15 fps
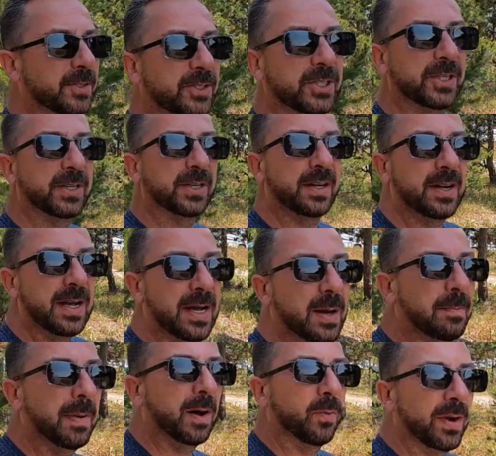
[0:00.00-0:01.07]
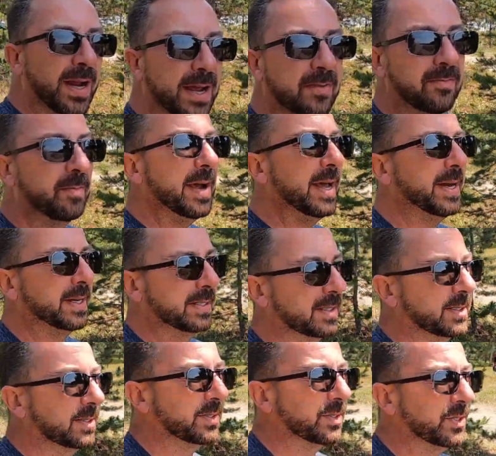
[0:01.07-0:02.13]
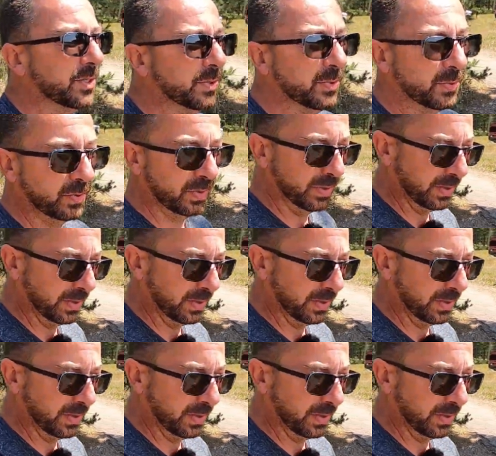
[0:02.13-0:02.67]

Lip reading: sure, but we have made it to